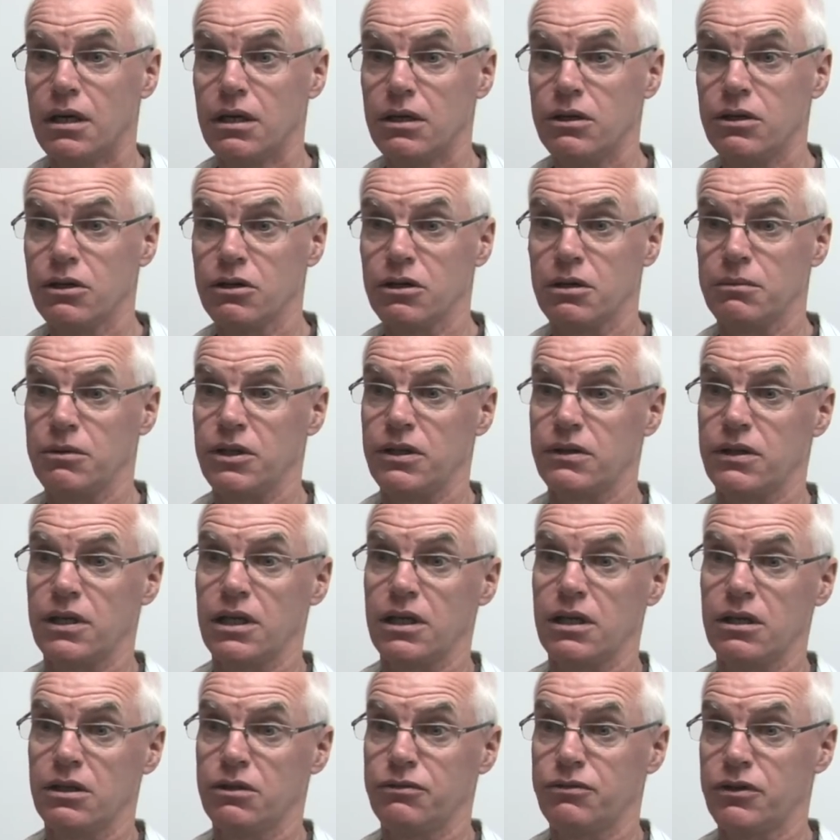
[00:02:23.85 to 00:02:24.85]
You're going to be
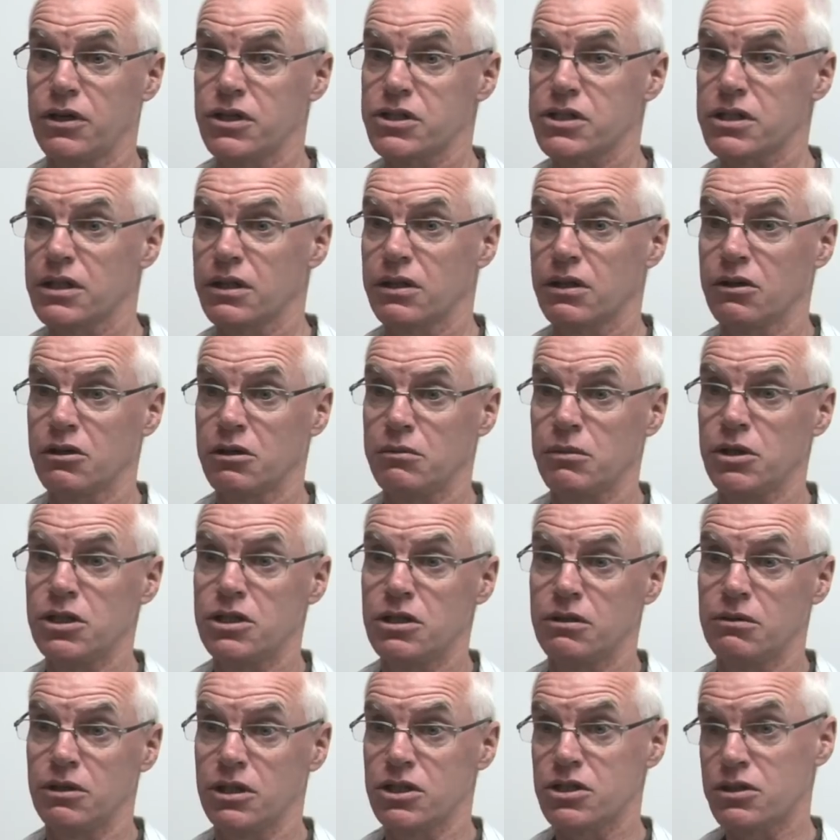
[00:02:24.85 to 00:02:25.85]
thinking the first thing they're going to be
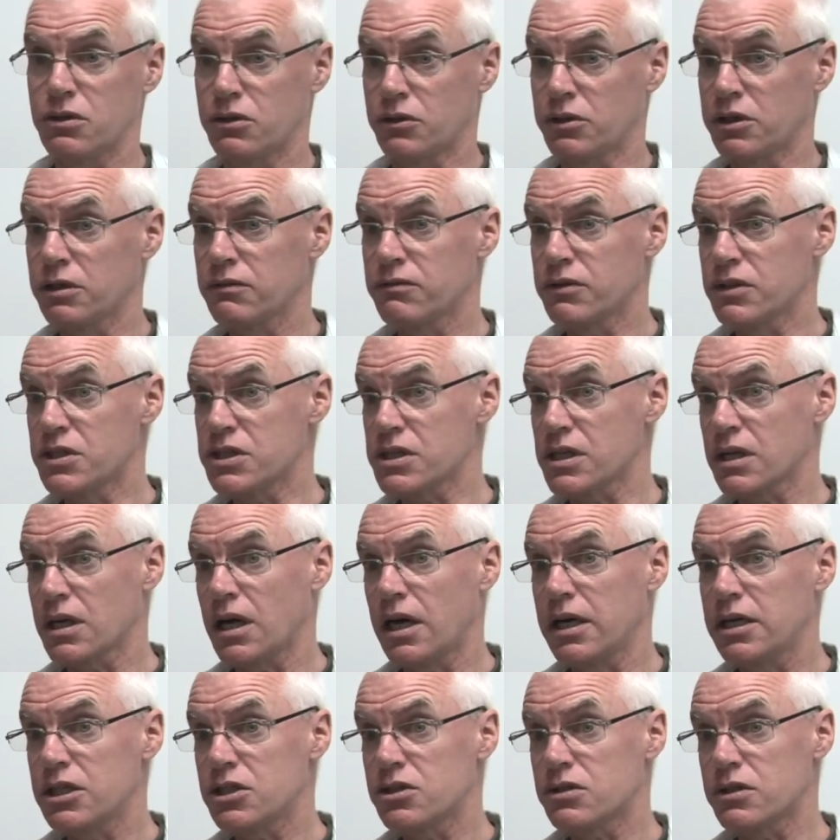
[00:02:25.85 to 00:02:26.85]
doing is calling for the
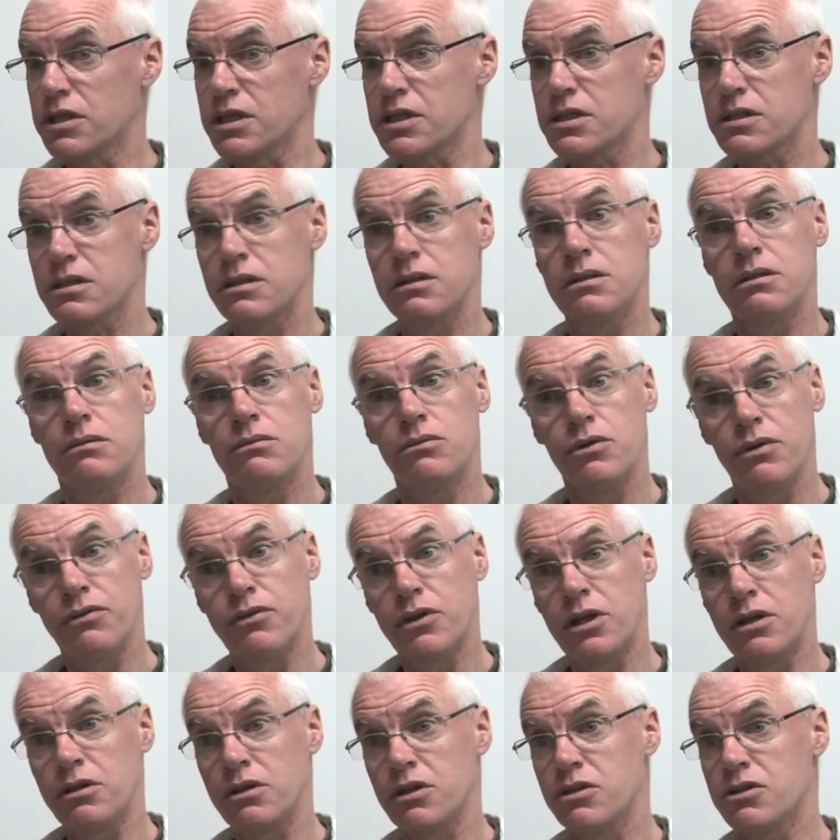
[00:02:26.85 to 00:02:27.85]
psychiatrist and
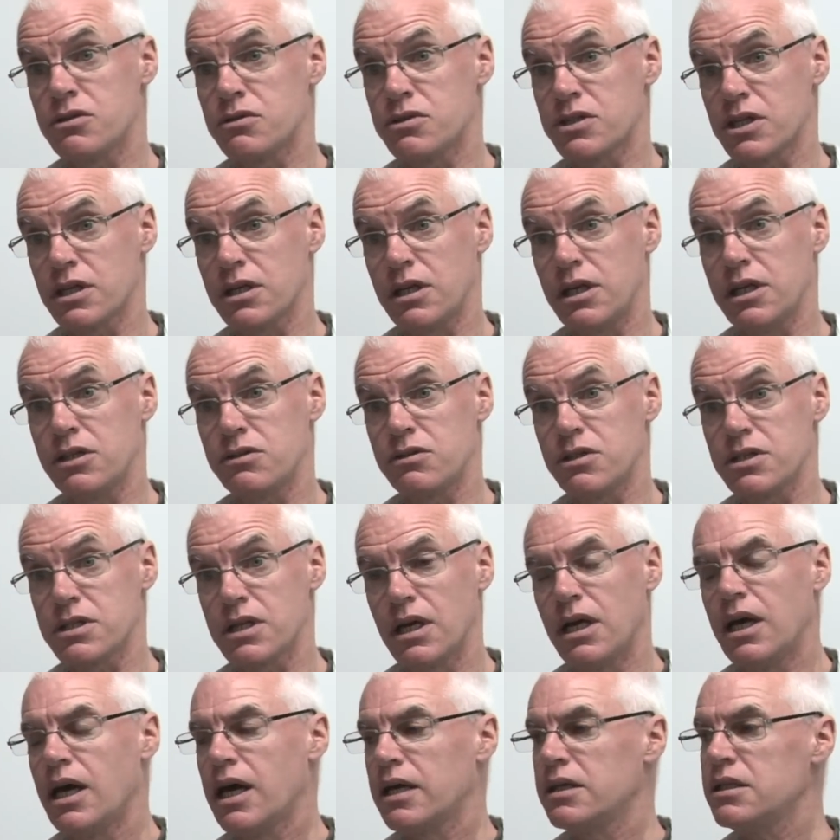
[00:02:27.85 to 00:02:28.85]
referring you to a psychiatrist.
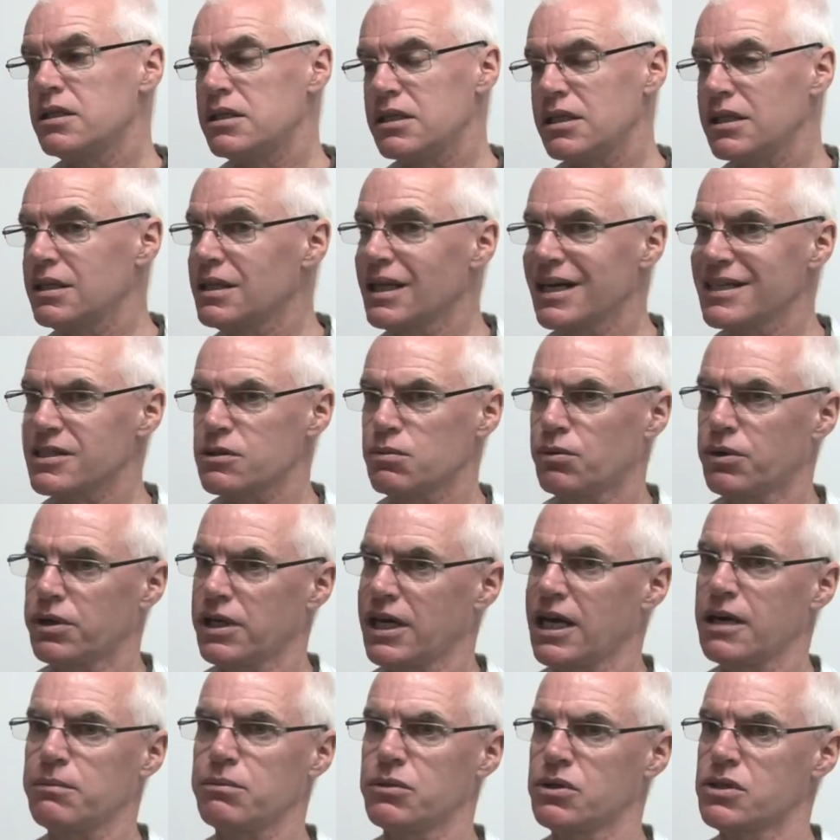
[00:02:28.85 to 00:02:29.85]
And indeed, that's what
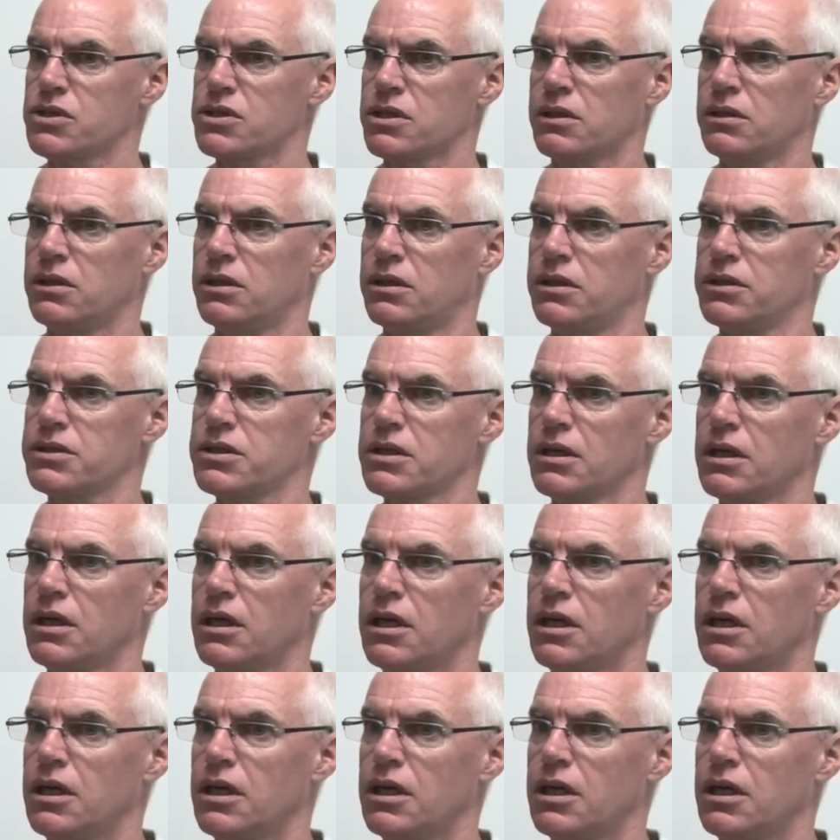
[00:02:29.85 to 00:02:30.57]
happens a lot.